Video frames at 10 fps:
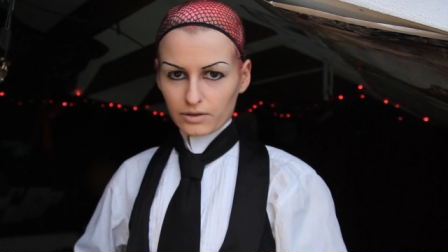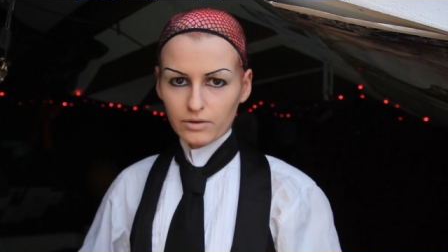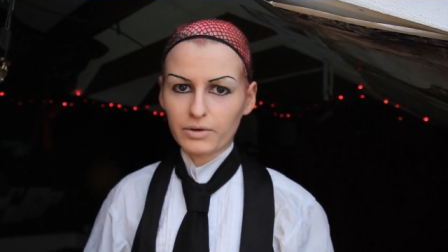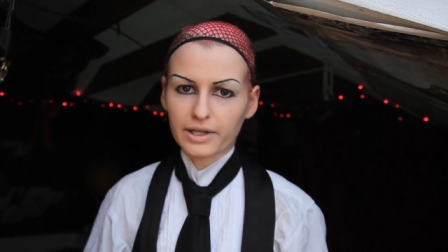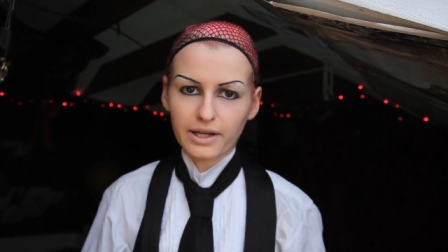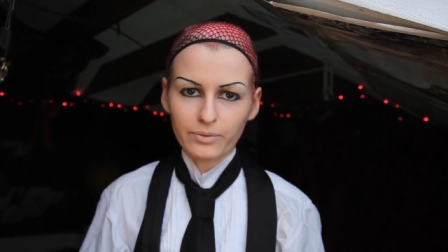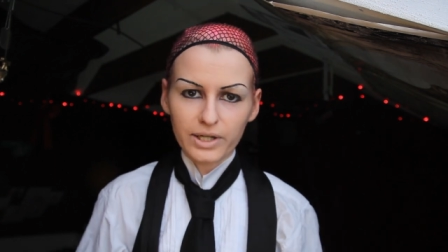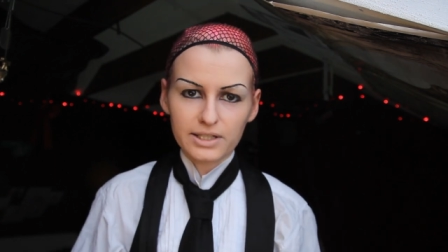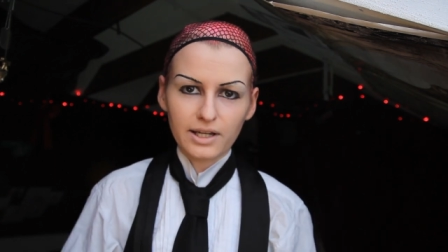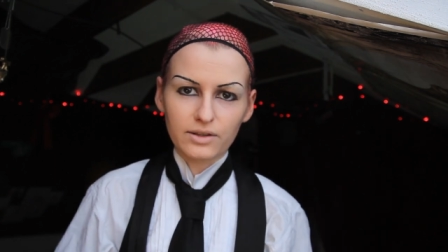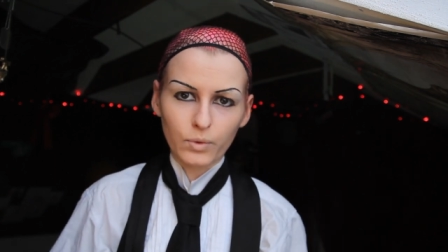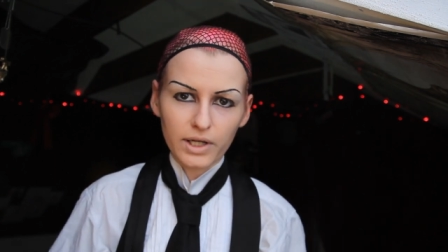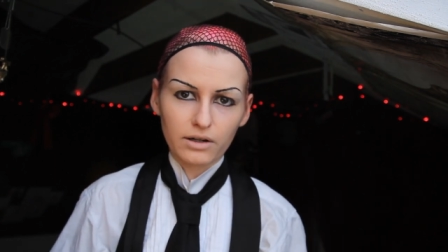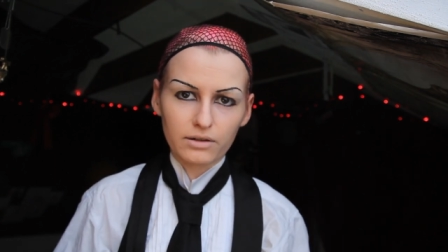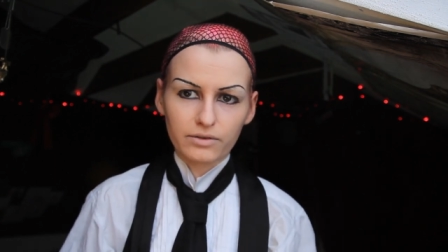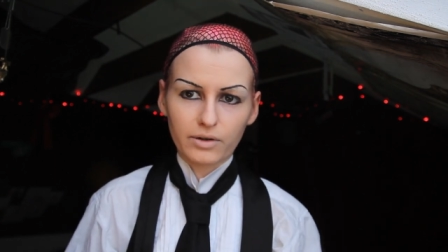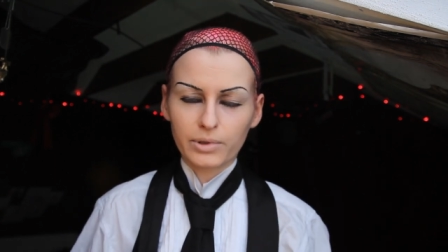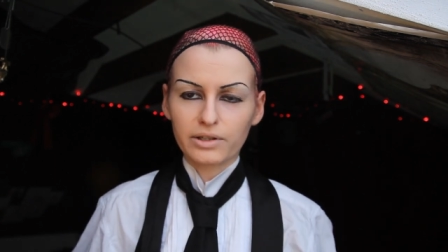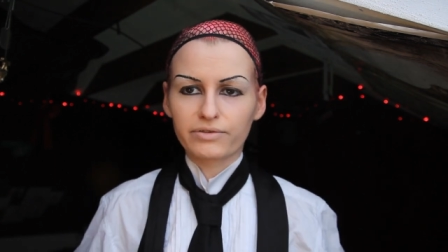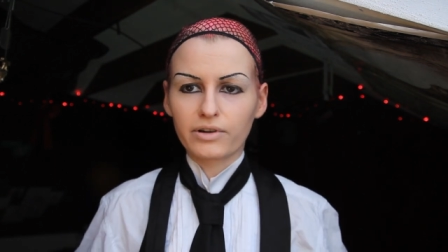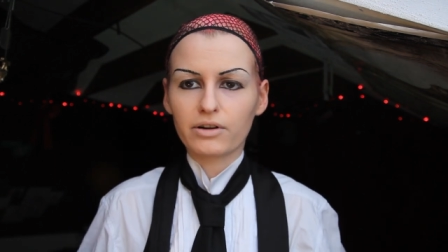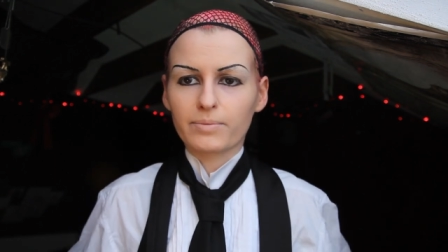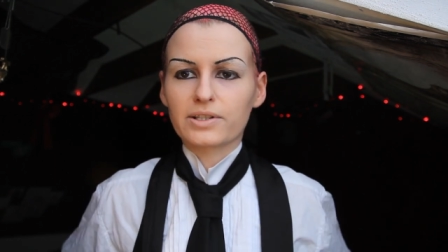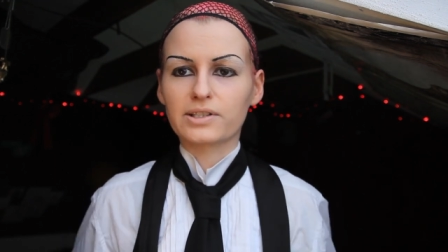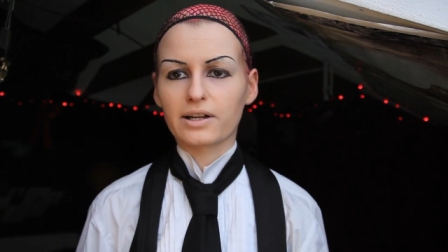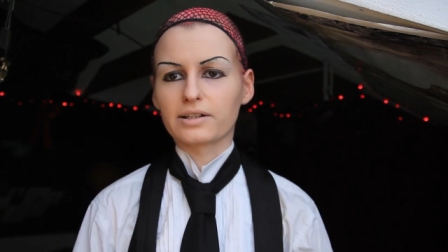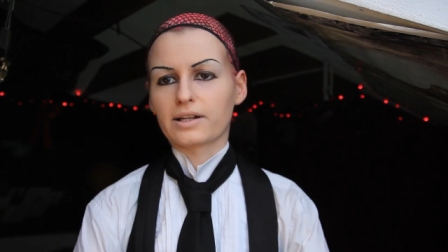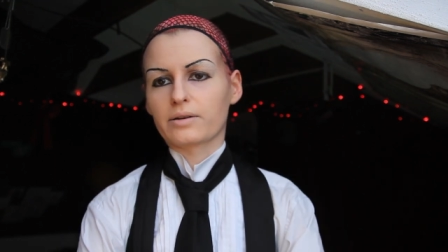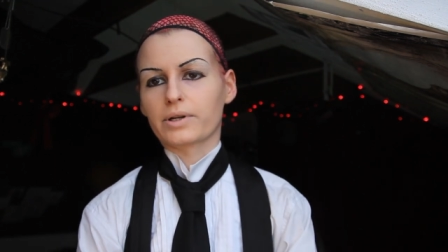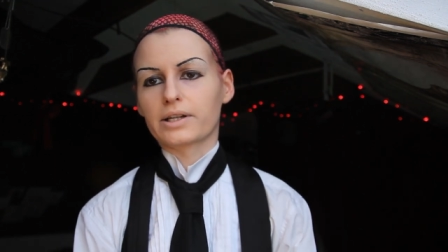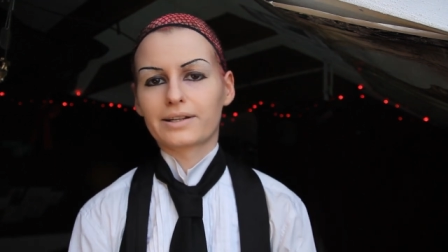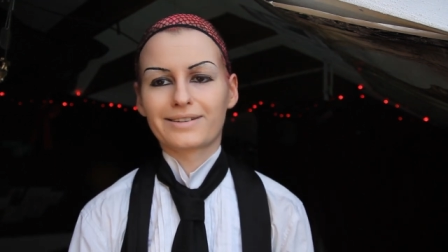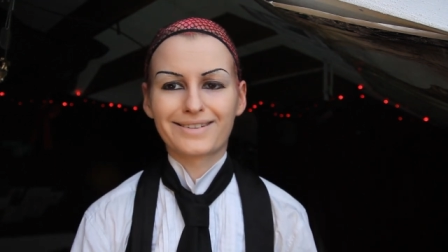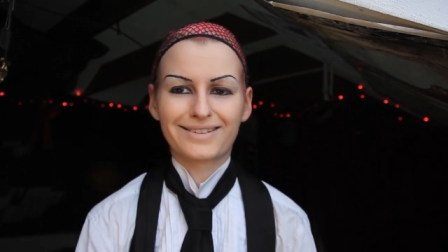Oh, I can't wait to get the wig on. I've completely forgotten about styling that wig.